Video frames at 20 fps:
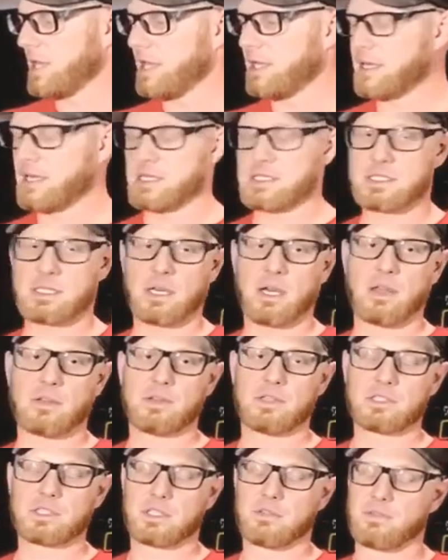us to
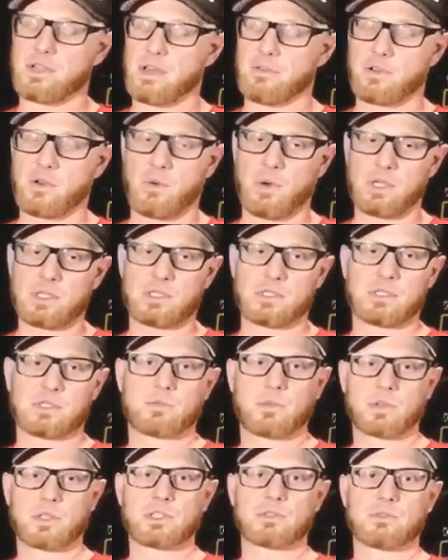others, and if you have questions,
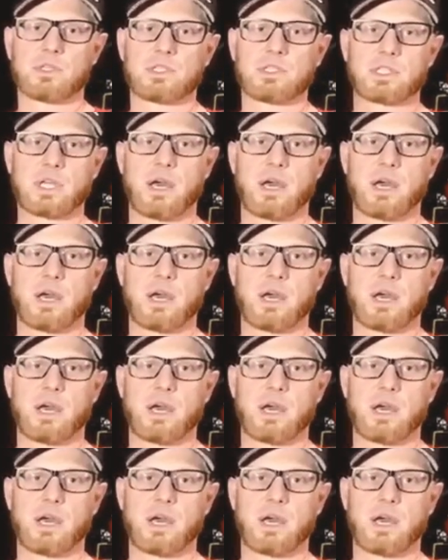please reach out.